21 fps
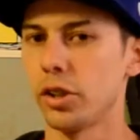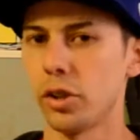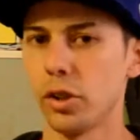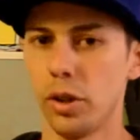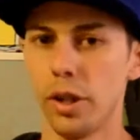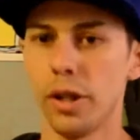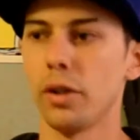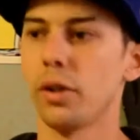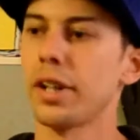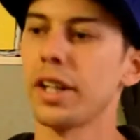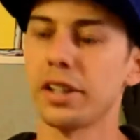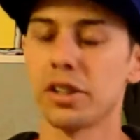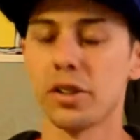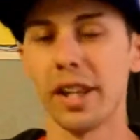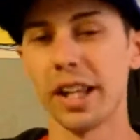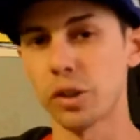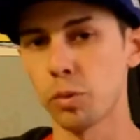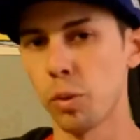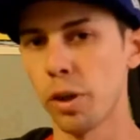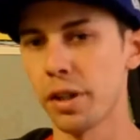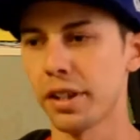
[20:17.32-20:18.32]
okay, so
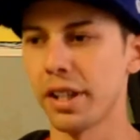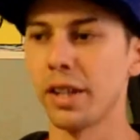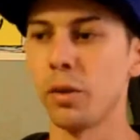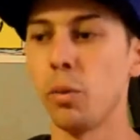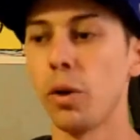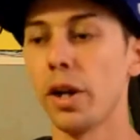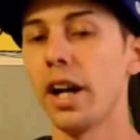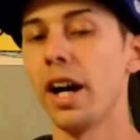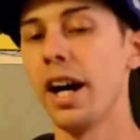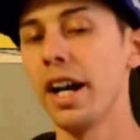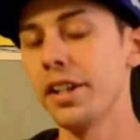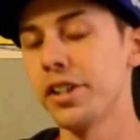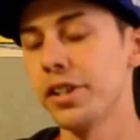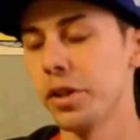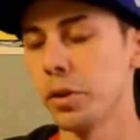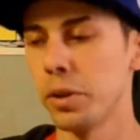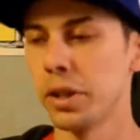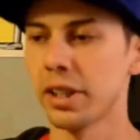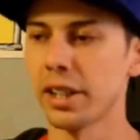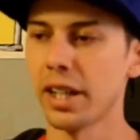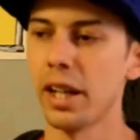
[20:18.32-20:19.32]
that's one thing. What I
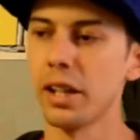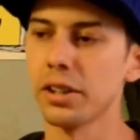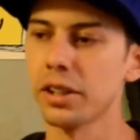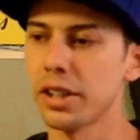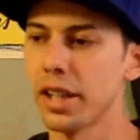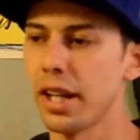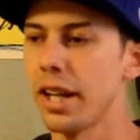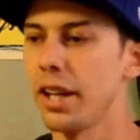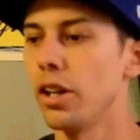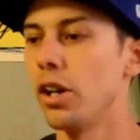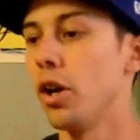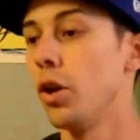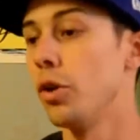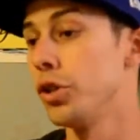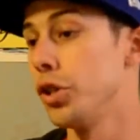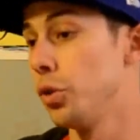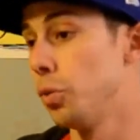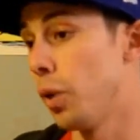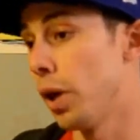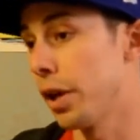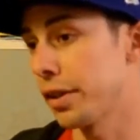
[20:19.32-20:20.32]
do is I'll say, oh,
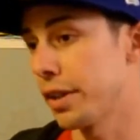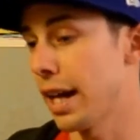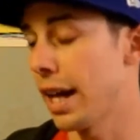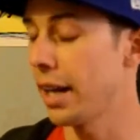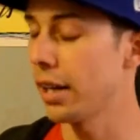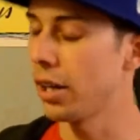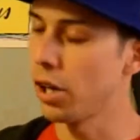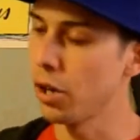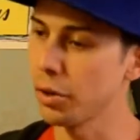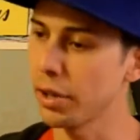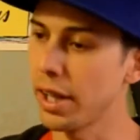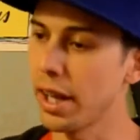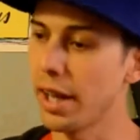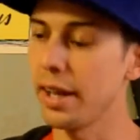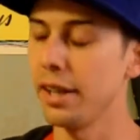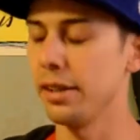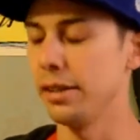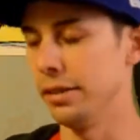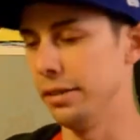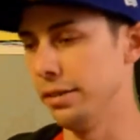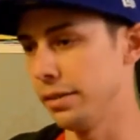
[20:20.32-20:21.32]
you want that?
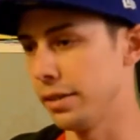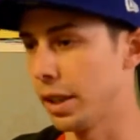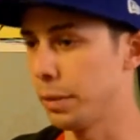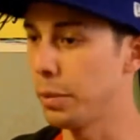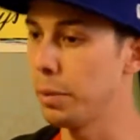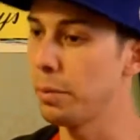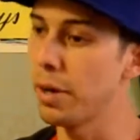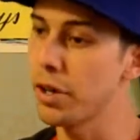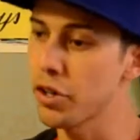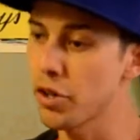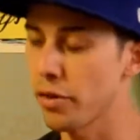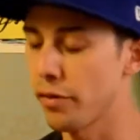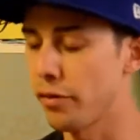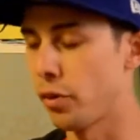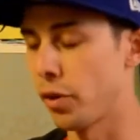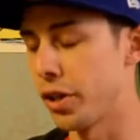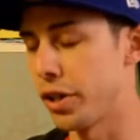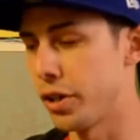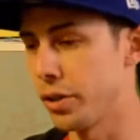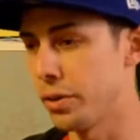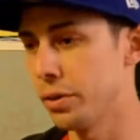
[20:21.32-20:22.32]
Okay, let me measure it
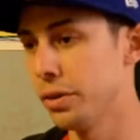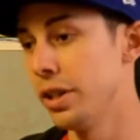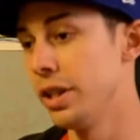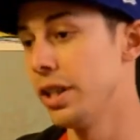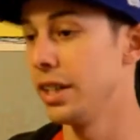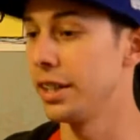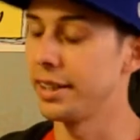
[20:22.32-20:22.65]
for you.